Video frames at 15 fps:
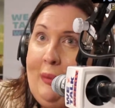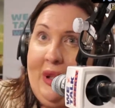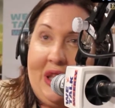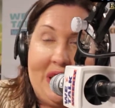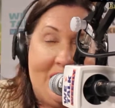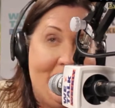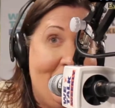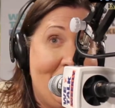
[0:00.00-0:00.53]

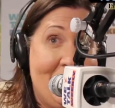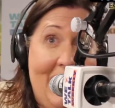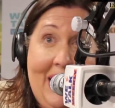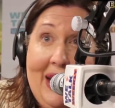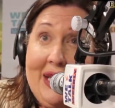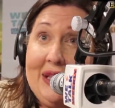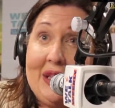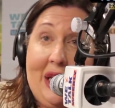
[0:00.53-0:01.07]
Because the
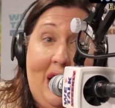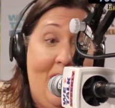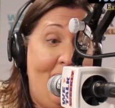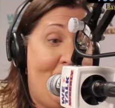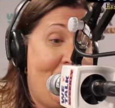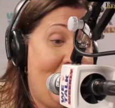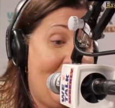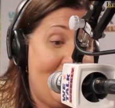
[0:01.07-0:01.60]
days
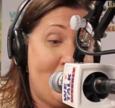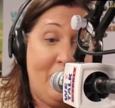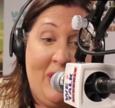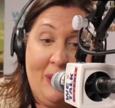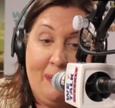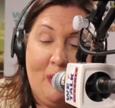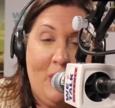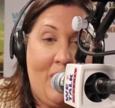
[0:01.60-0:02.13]
of these
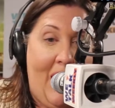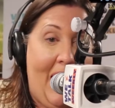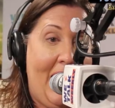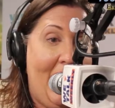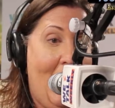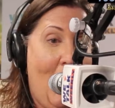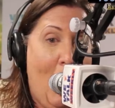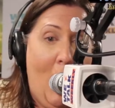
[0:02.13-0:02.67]
people
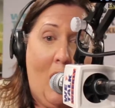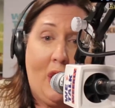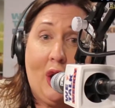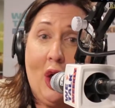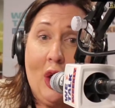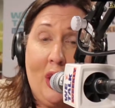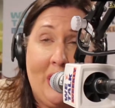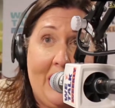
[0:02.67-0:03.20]
that are
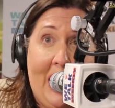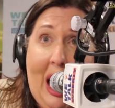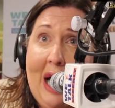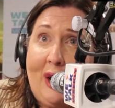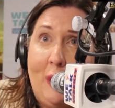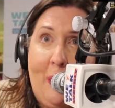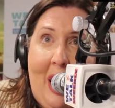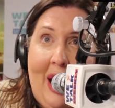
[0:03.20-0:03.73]
currently
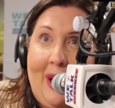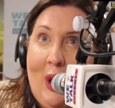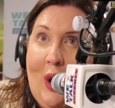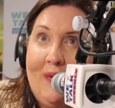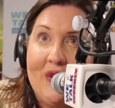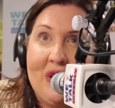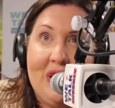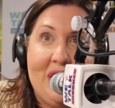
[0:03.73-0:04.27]
occupying
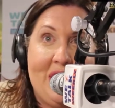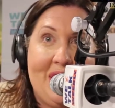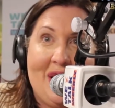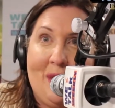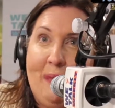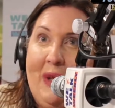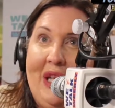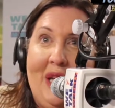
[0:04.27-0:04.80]
offices,
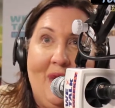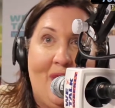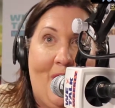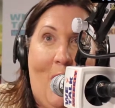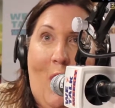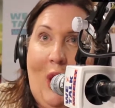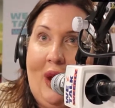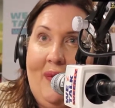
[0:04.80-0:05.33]
speaking for
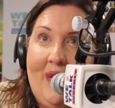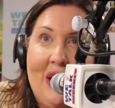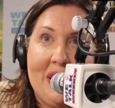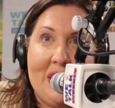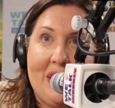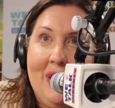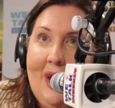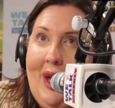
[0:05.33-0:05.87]
all of
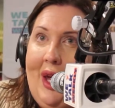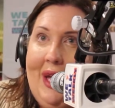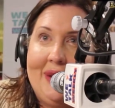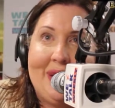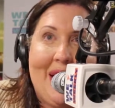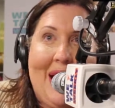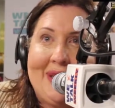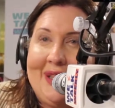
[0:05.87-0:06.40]
us,
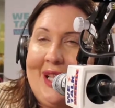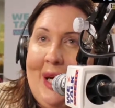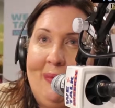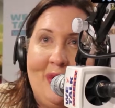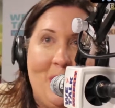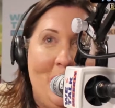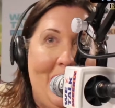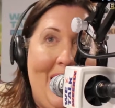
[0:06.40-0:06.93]
it's got to
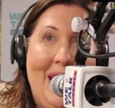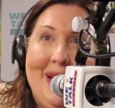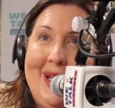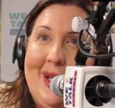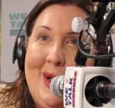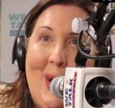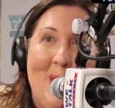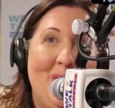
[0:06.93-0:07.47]
come to an end,
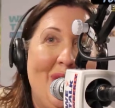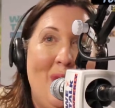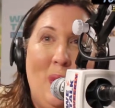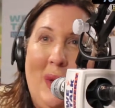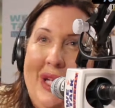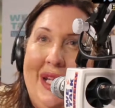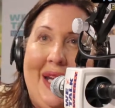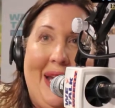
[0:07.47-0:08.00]
and only
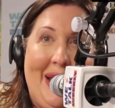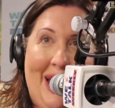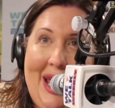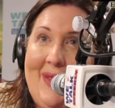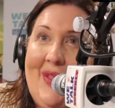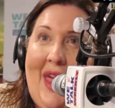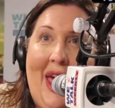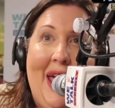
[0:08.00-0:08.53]
we can
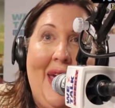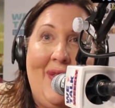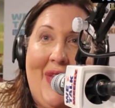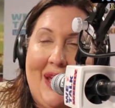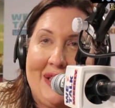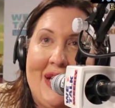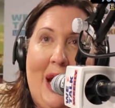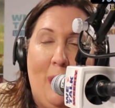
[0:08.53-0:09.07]
end that. And
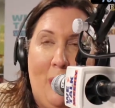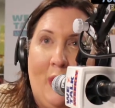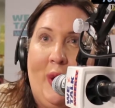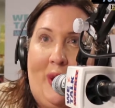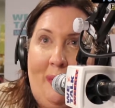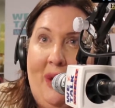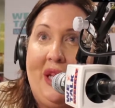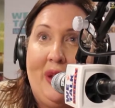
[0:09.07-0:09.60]
that's how we're going
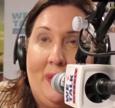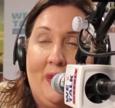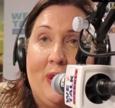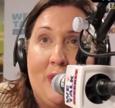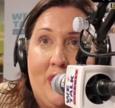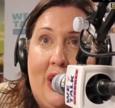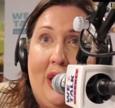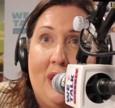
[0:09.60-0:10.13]
to make the real
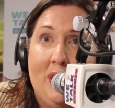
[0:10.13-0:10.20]
change.